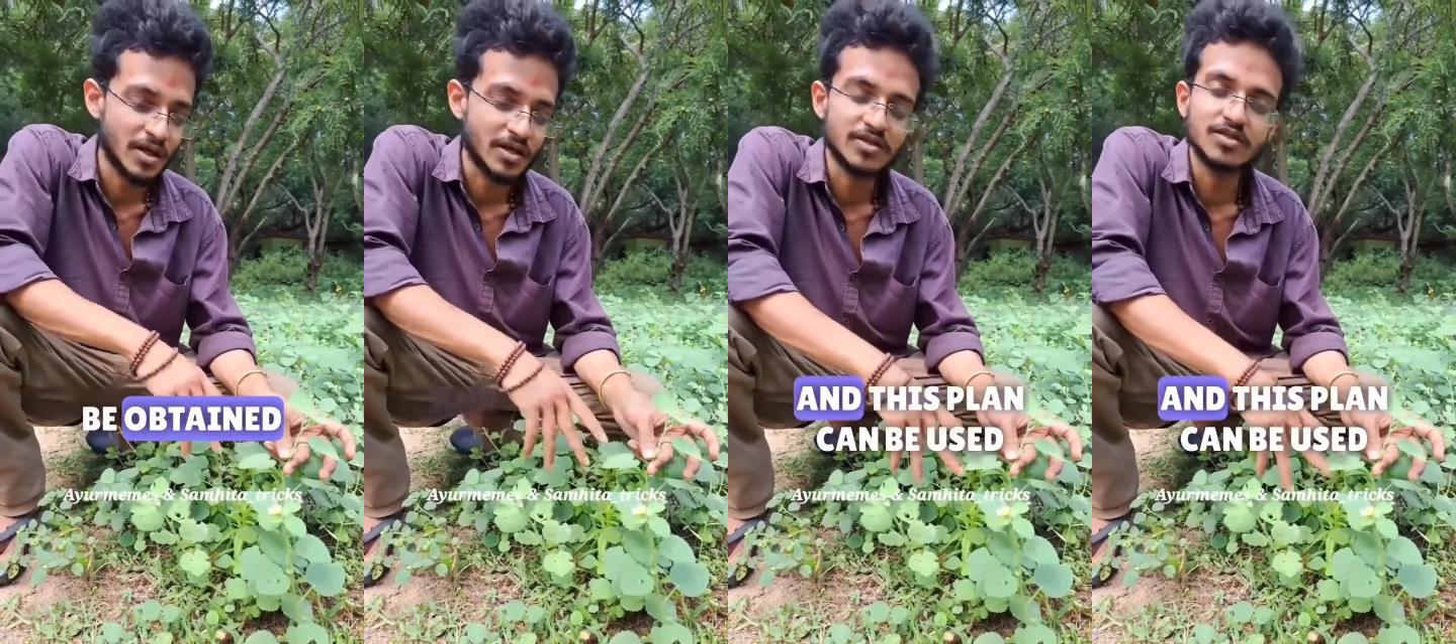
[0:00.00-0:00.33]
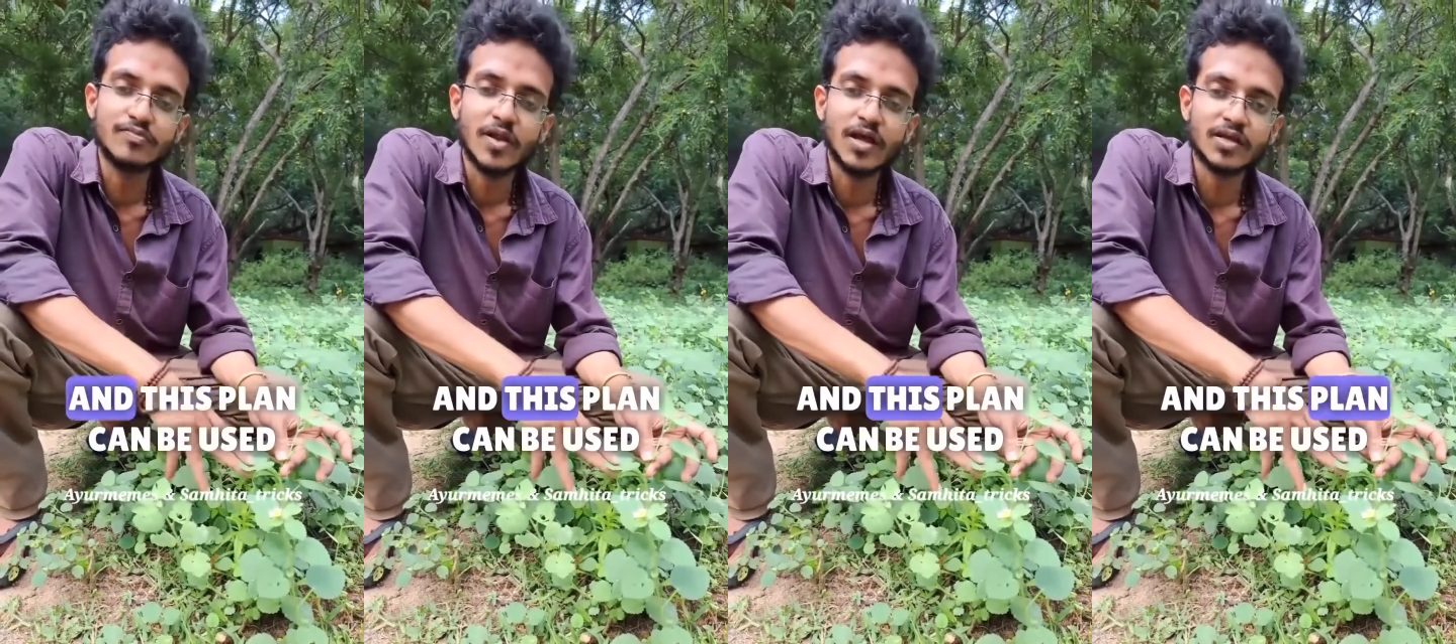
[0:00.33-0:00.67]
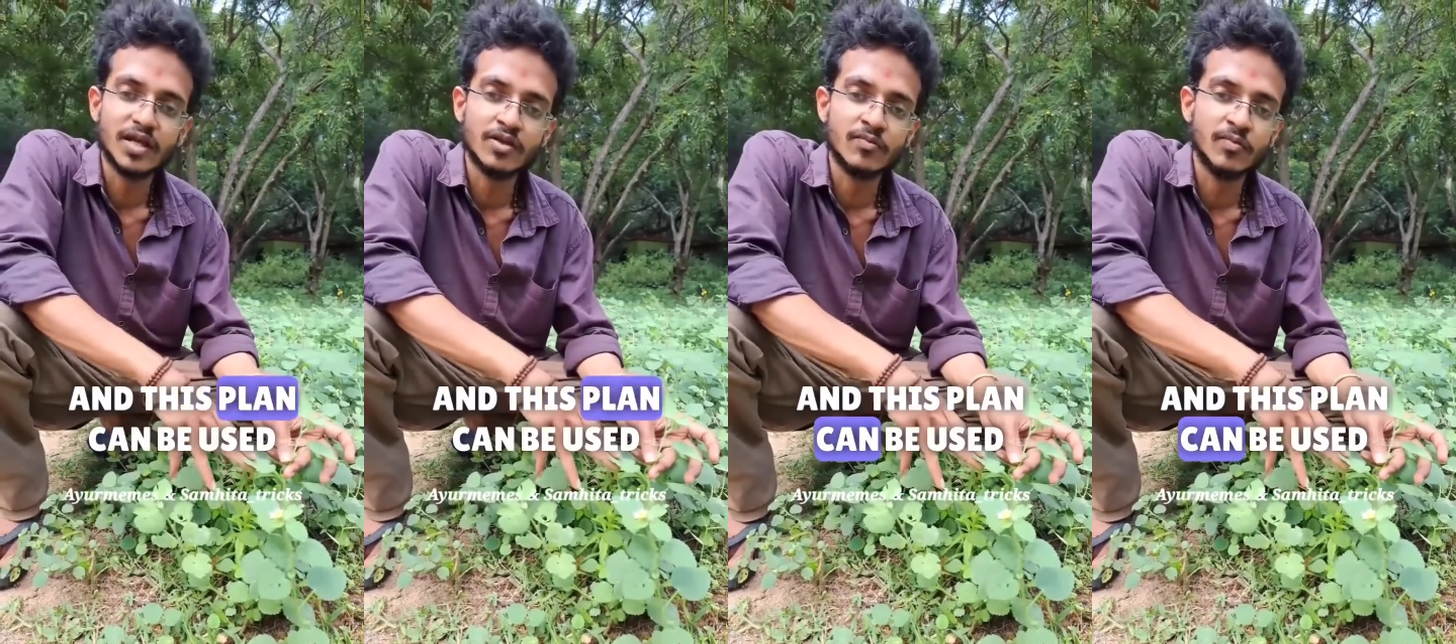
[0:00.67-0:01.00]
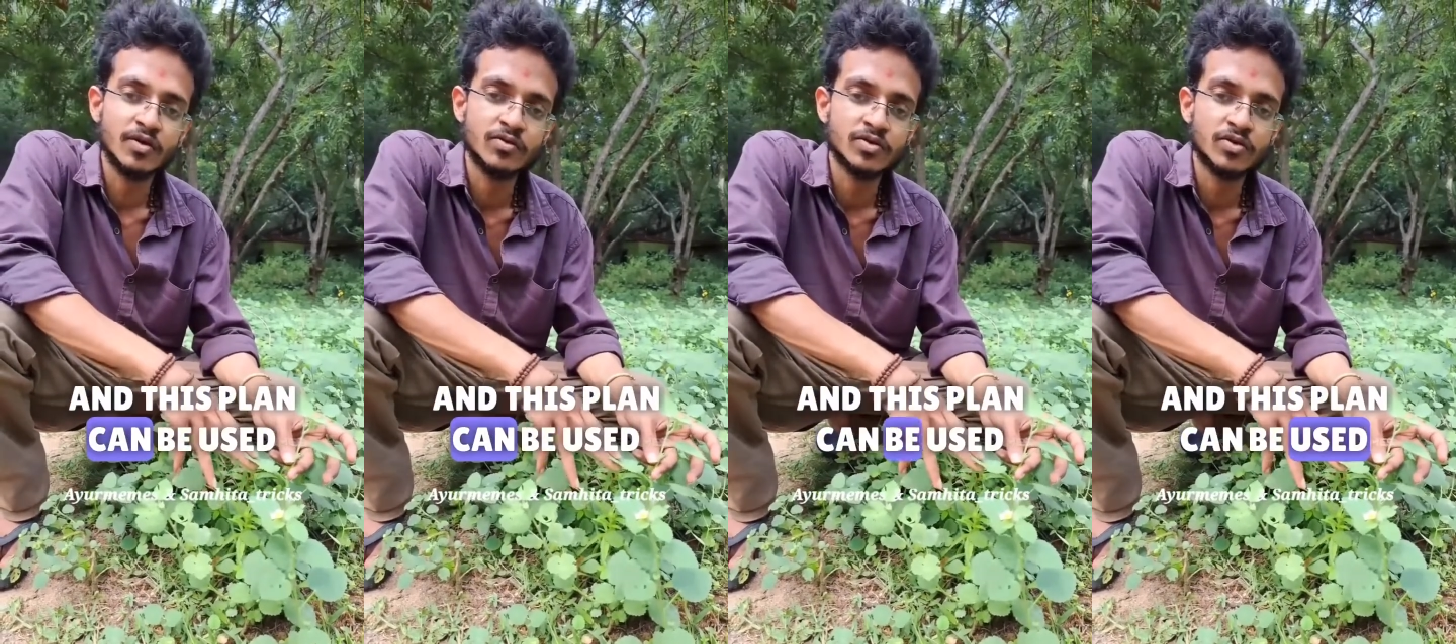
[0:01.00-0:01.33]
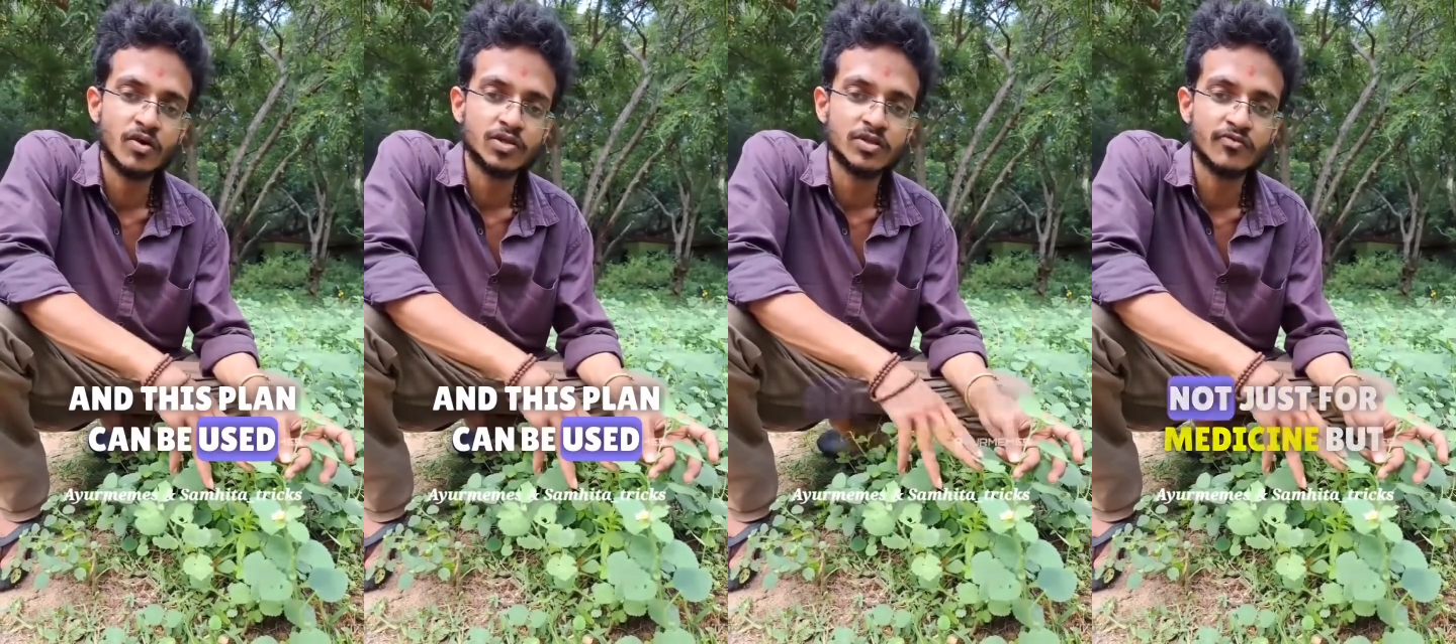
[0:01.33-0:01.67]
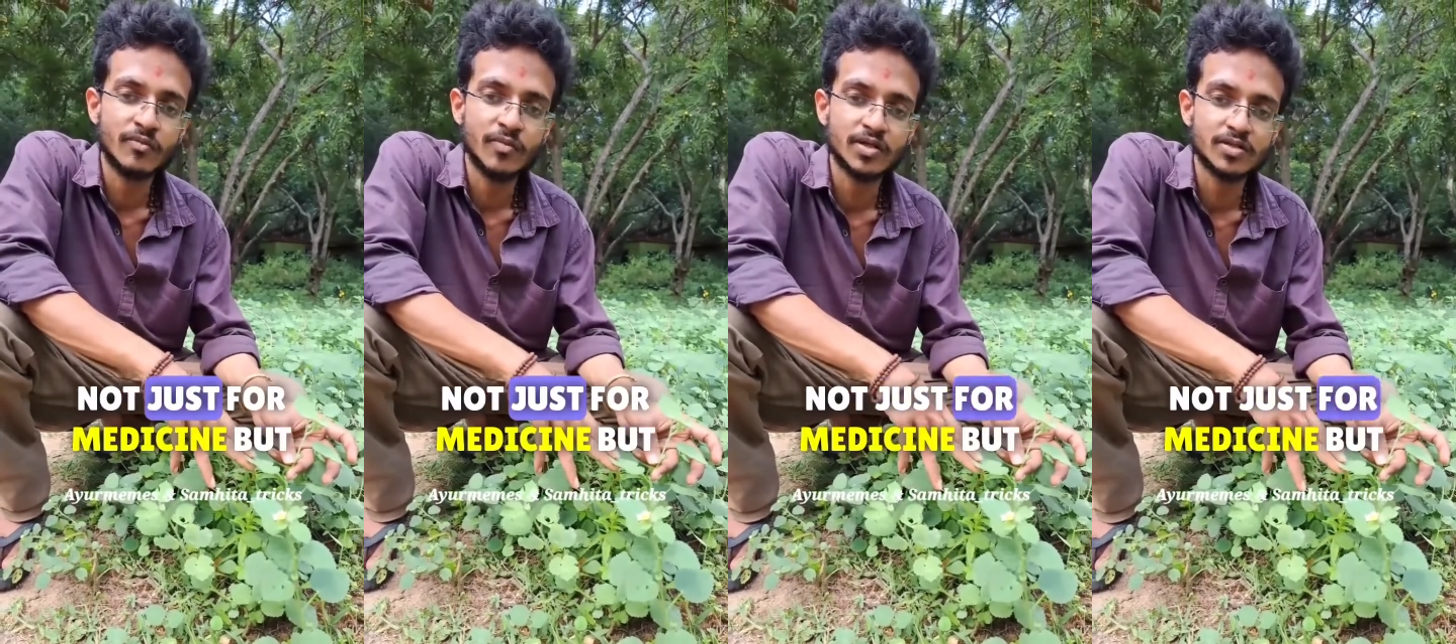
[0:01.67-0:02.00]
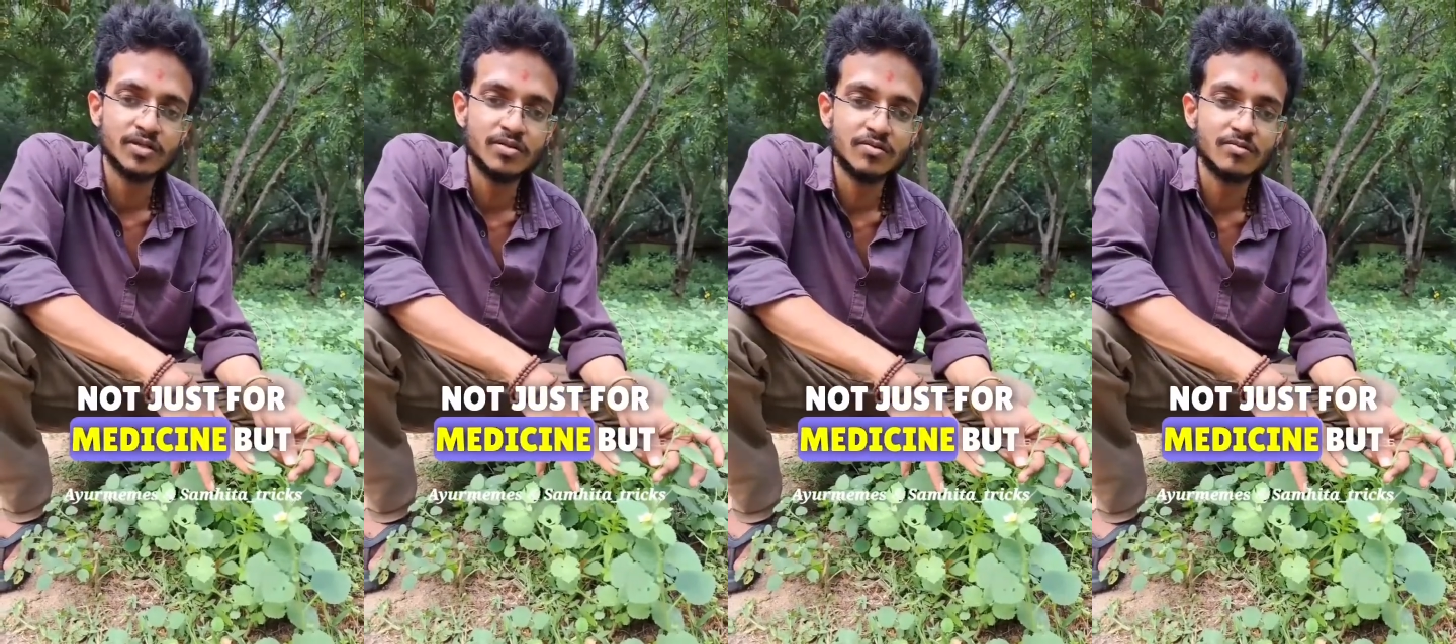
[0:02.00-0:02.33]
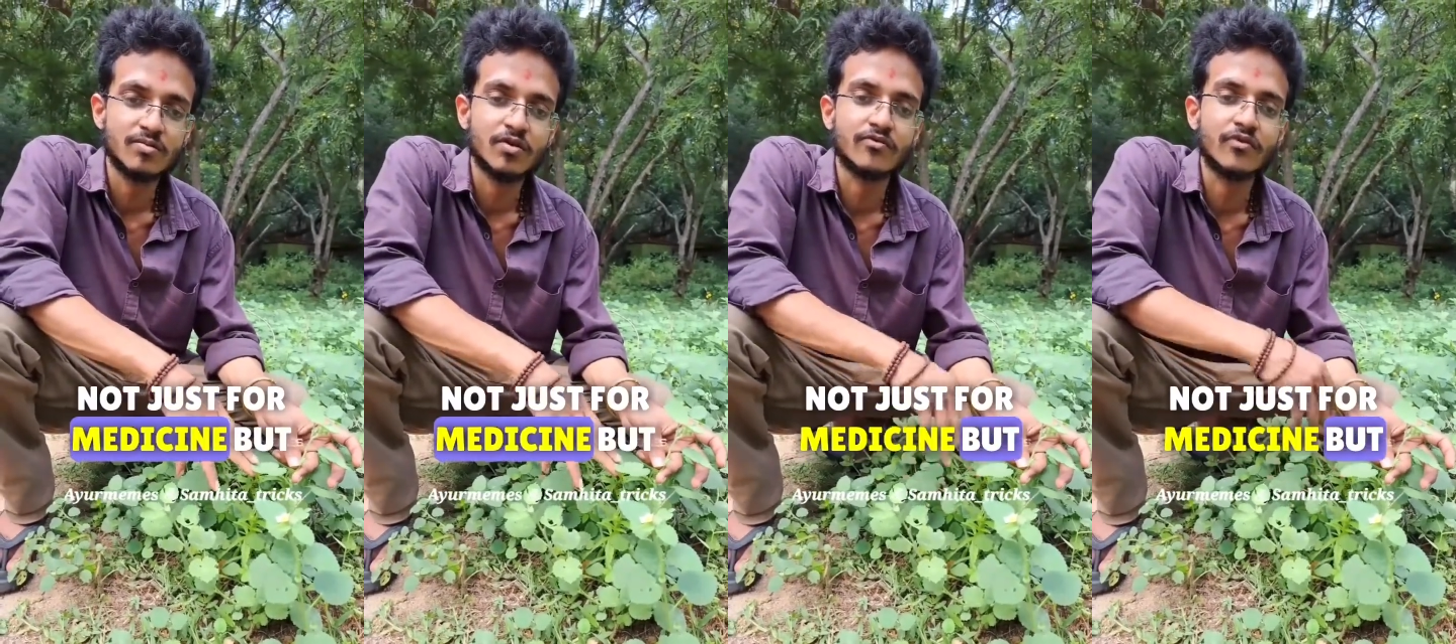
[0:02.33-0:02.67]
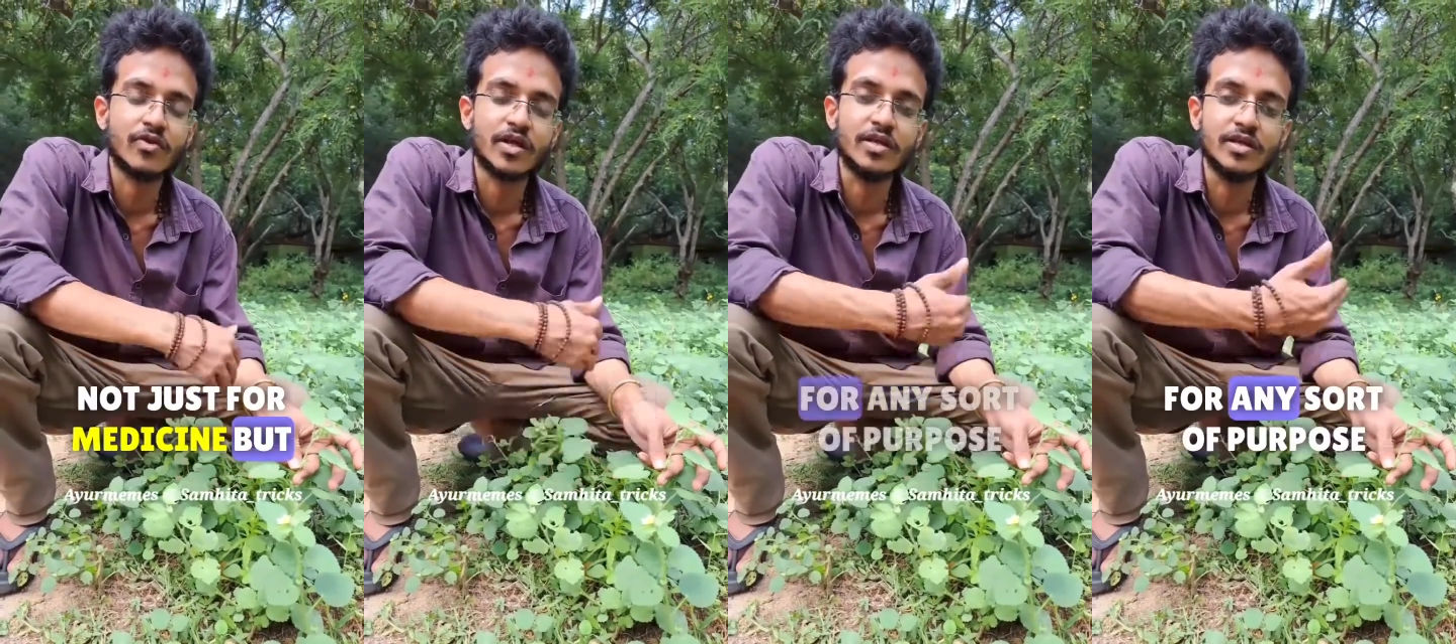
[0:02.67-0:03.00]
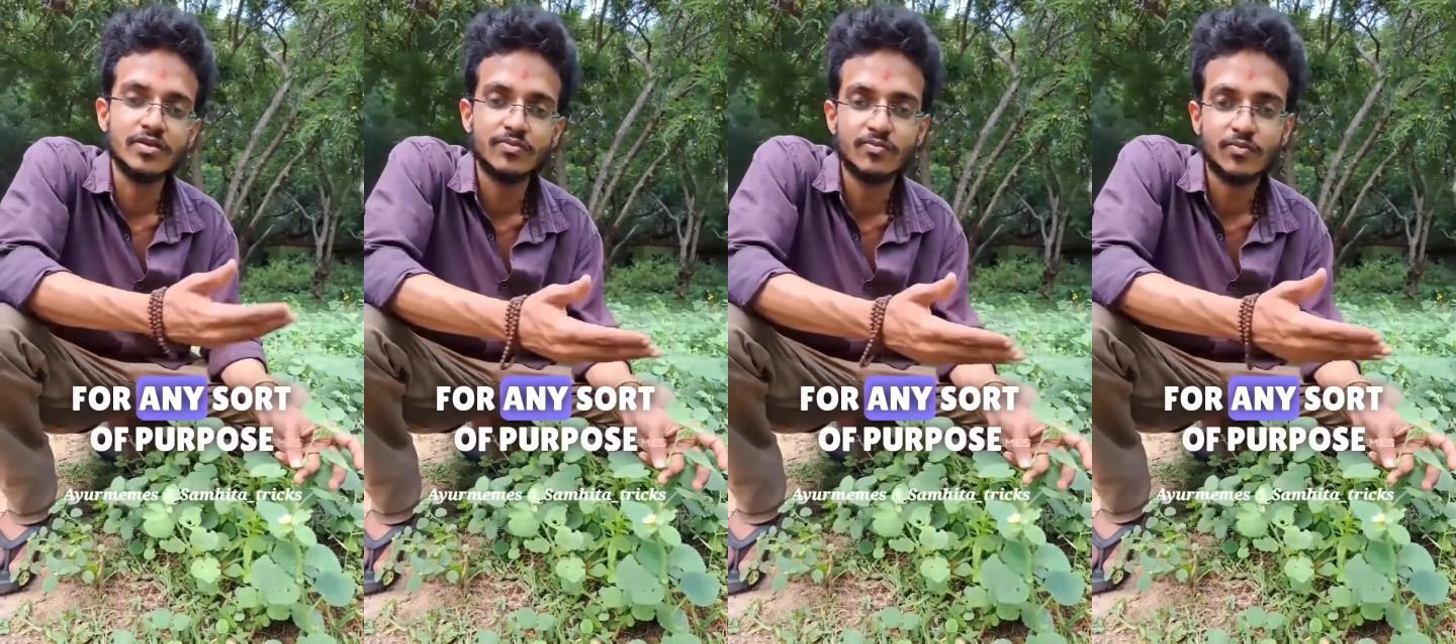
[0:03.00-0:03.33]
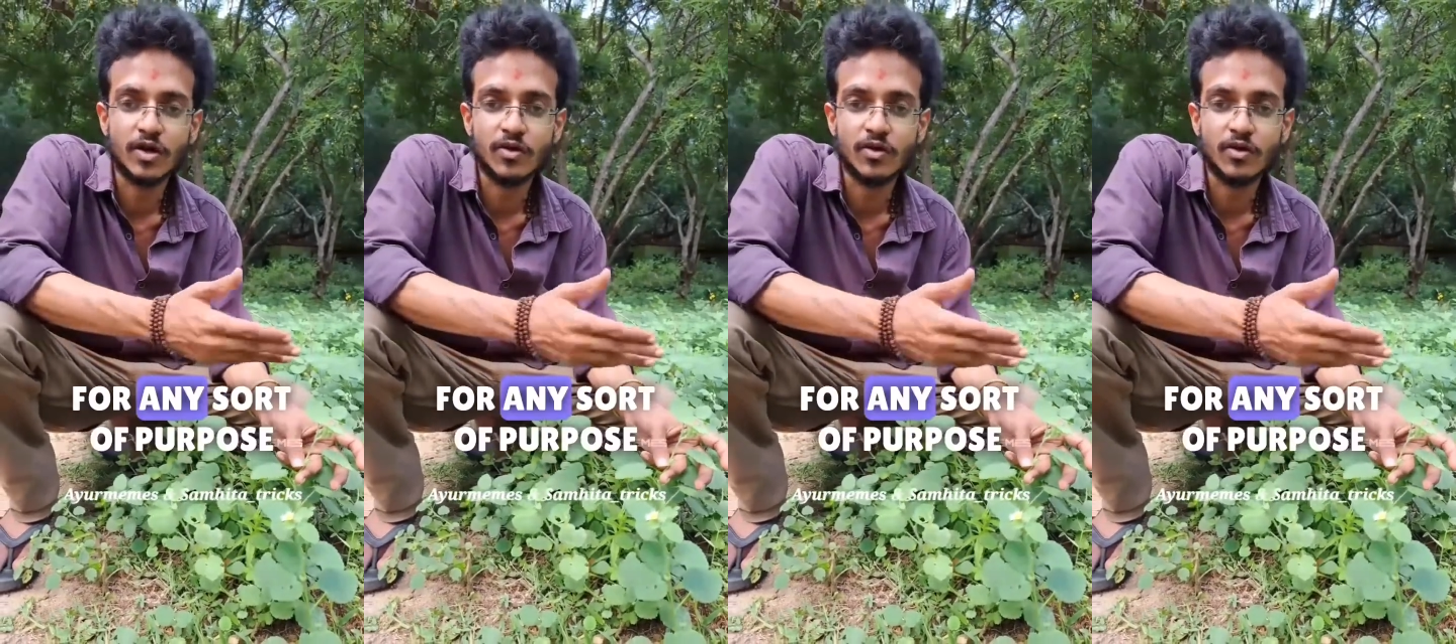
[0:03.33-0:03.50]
And this plant can be used not just for medicine, but for any